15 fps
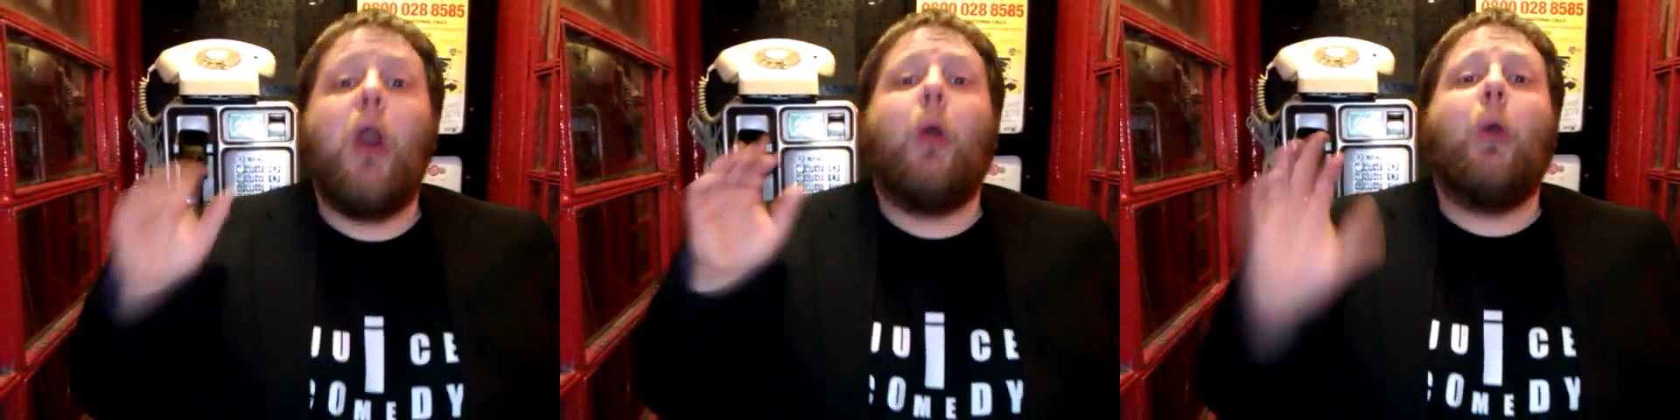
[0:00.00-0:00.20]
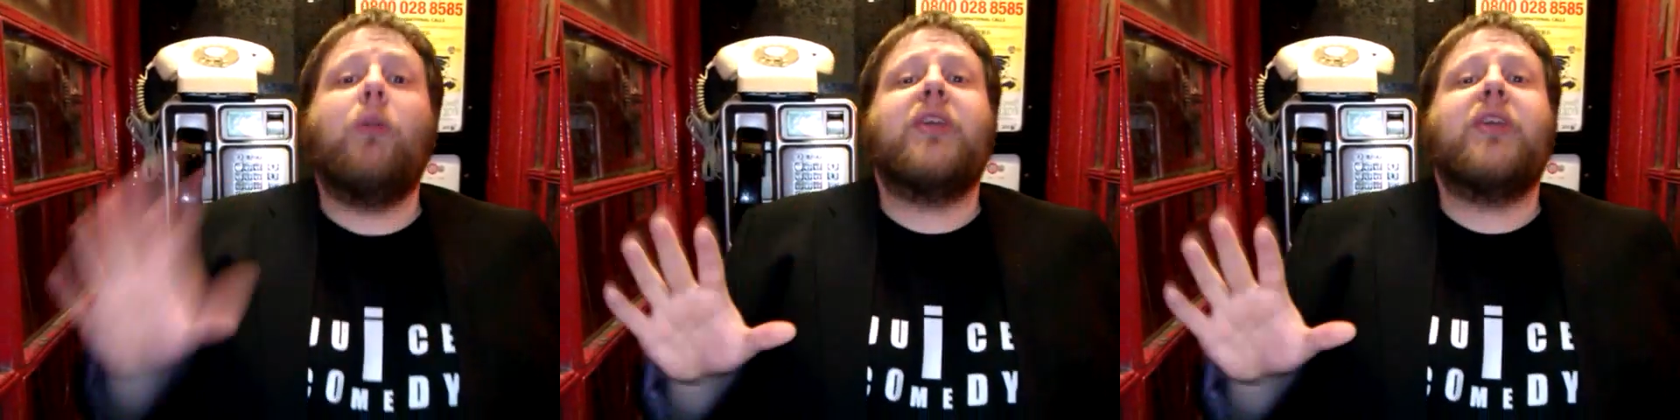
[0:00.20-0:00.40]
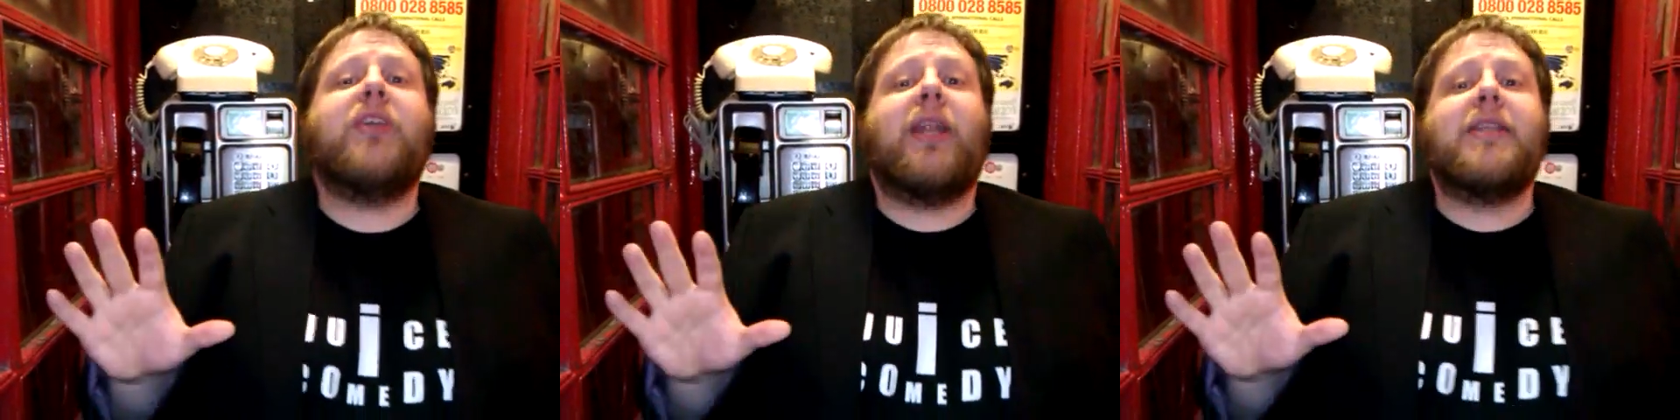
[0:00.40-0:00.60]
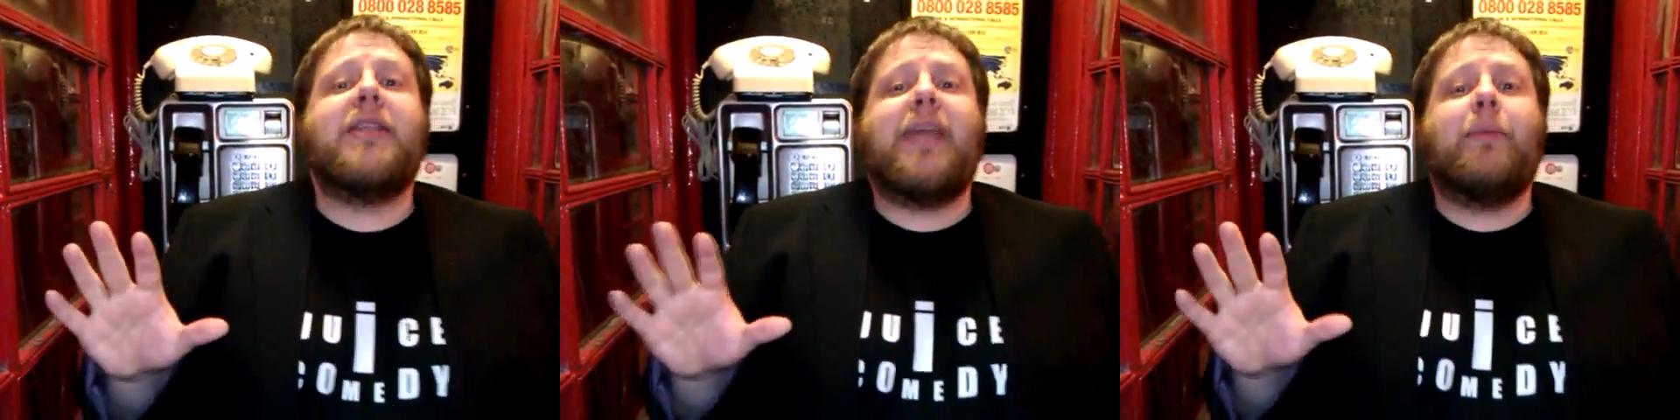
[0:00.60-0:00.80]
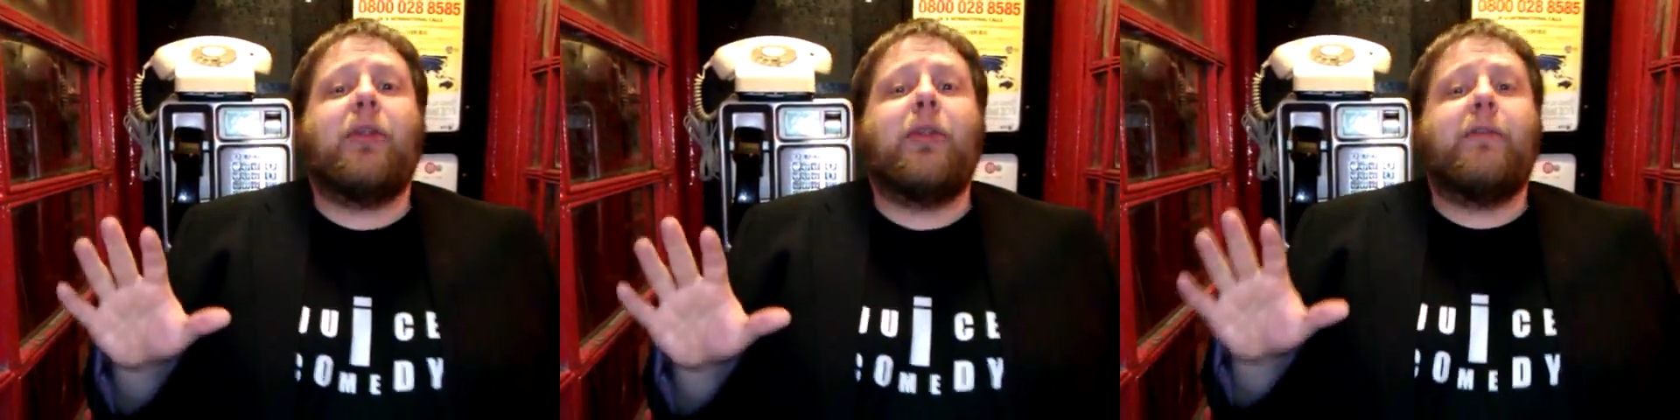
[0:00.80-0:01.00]
All this
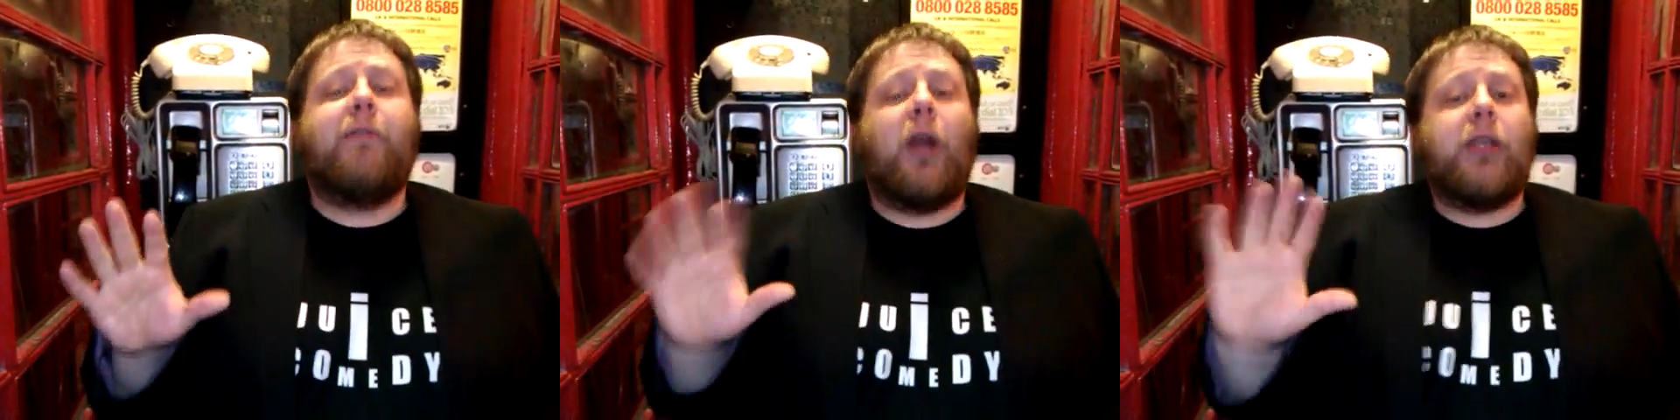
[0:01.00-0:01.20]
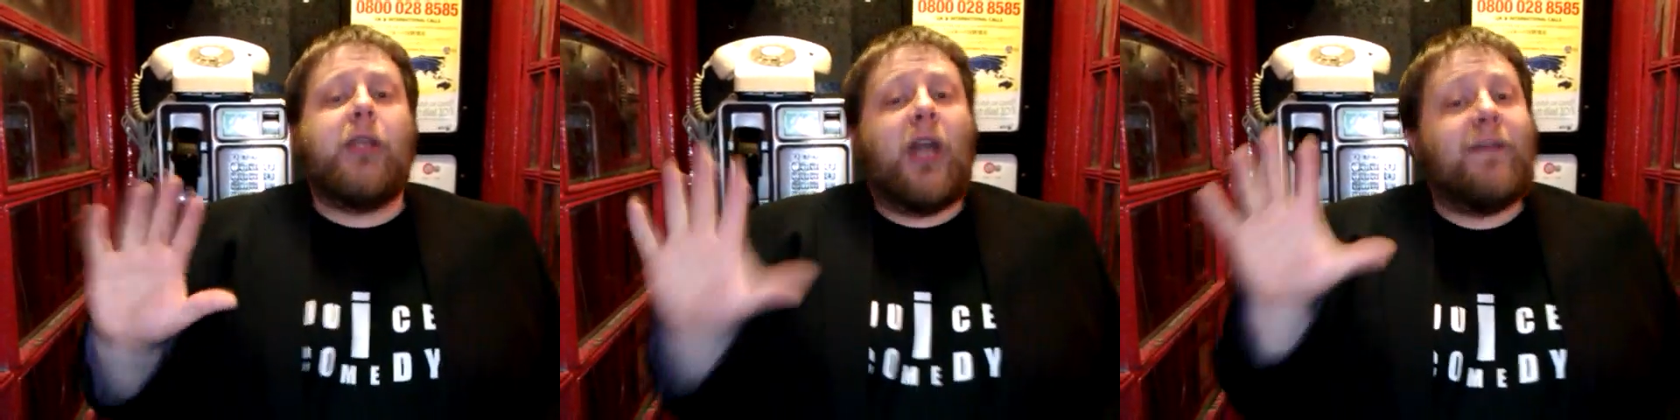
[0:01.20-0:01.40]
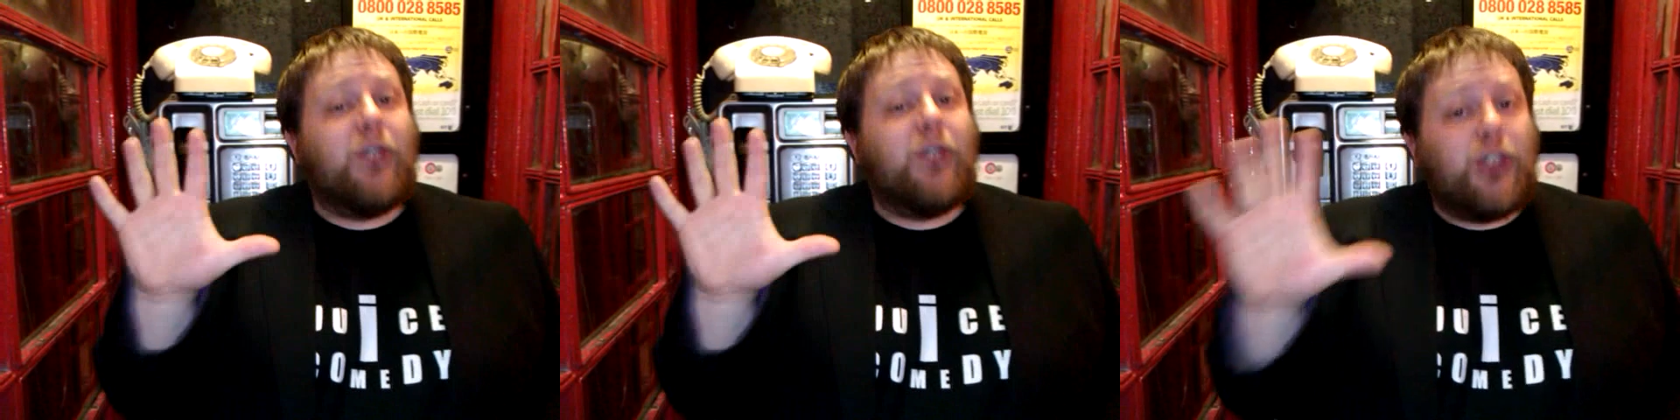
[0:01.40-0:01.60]
entertainment on a Friday night for